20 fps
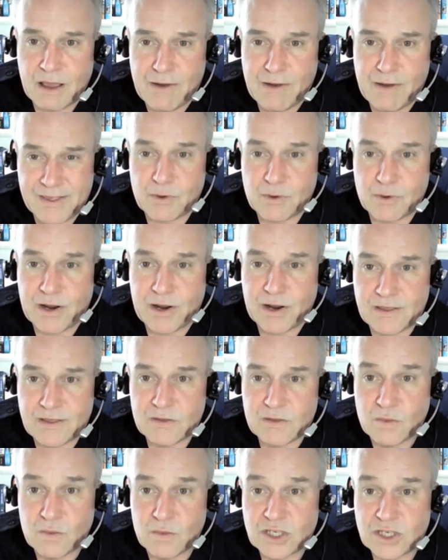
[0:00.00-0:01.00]

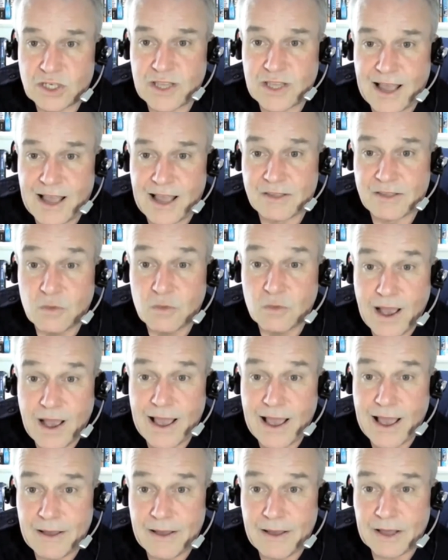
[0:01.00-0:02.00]
respirators, which they had to
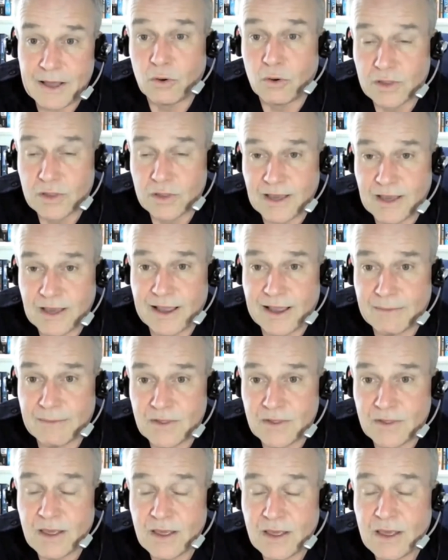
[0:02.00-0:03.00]
wear at all
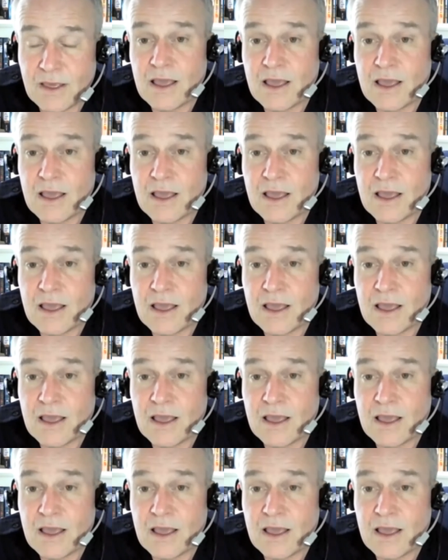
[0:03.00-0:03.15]
times,